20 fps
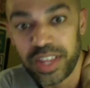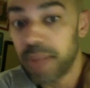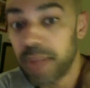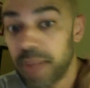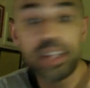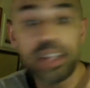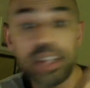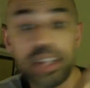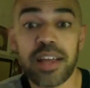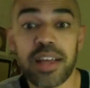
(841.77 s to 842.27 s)
I'm
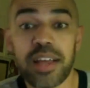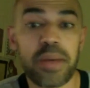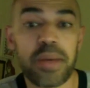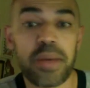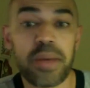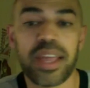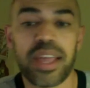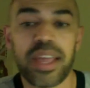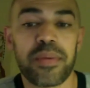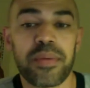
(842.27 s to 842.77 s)
not
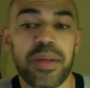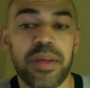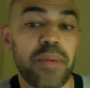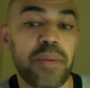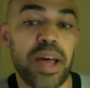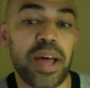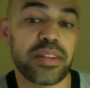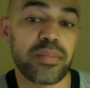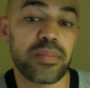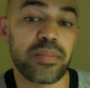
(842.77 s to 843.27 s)
talking
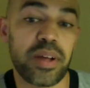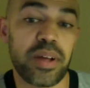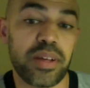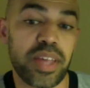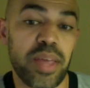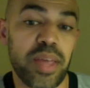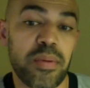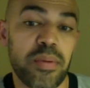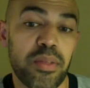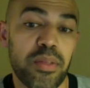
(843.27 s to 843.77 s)
about
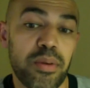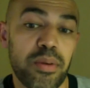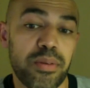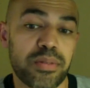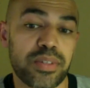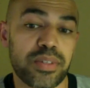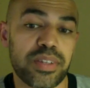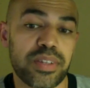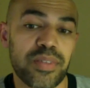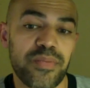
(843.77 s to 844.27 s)
Game of
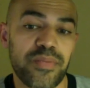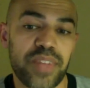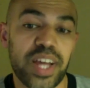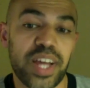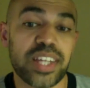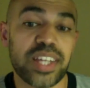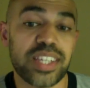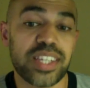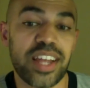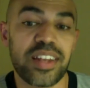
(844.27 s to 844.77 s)
Thrones. I
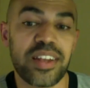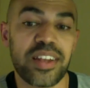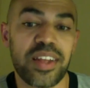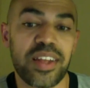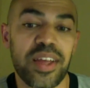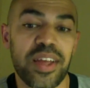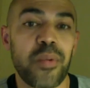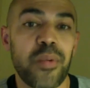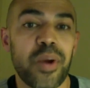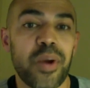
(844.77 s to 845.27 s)
said it
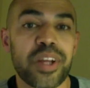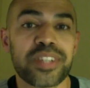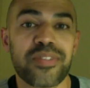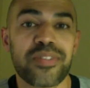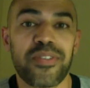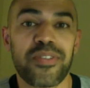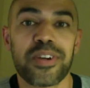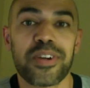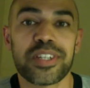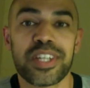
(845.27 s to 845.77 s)
works
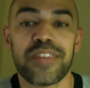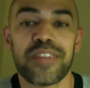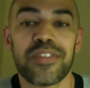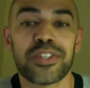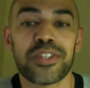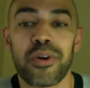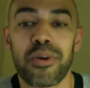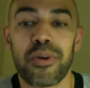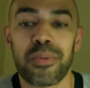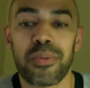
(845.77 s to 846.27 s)
for a TV show
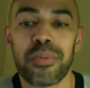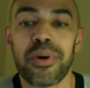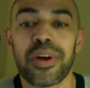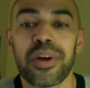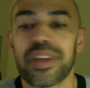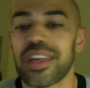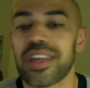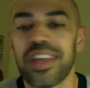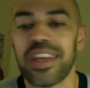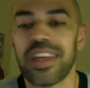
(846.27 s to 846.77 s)
or a book,
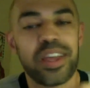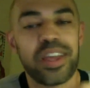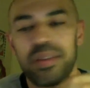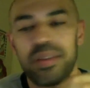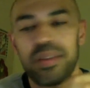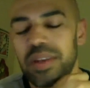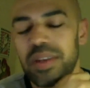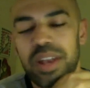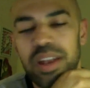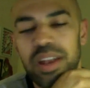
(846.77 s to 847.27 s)

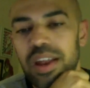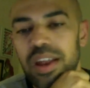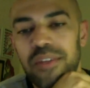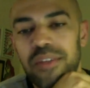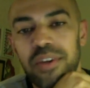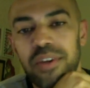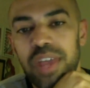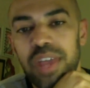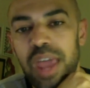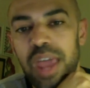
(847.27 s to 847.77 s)
not
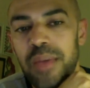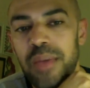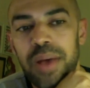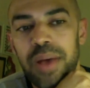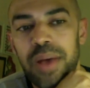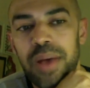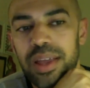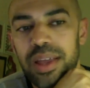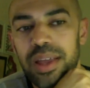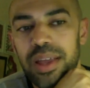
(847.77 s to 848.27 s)
for a game.
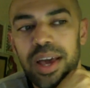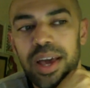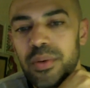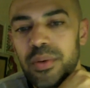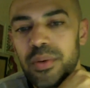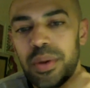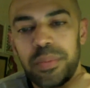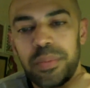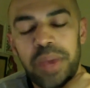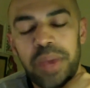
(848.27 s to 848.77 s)
I don't
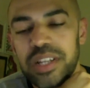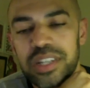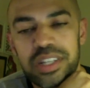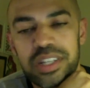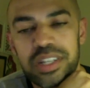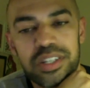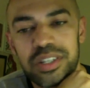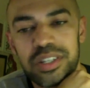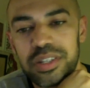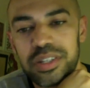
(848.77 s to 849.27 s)
want to pay
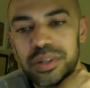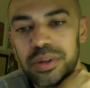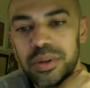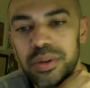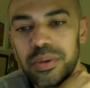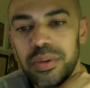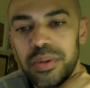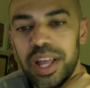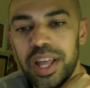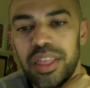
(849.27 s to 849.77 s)
attention
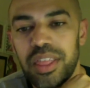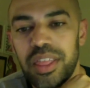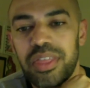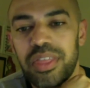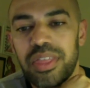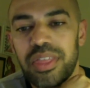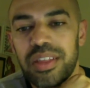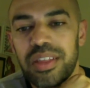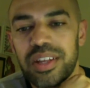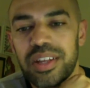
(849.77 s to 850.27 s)
to like
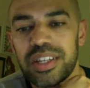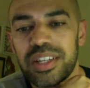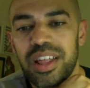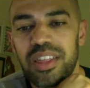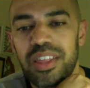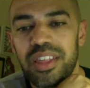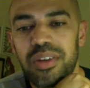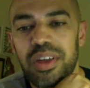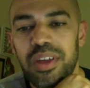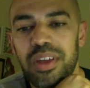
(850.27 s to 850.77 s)

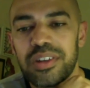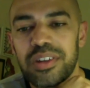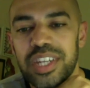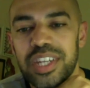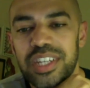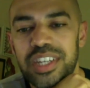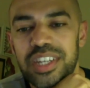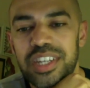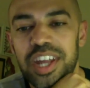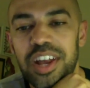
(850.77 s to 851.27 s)

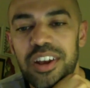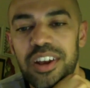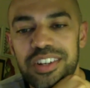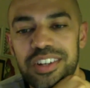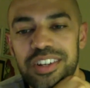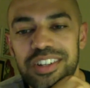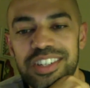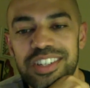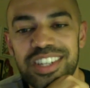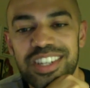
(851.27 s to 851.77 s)
360 characters.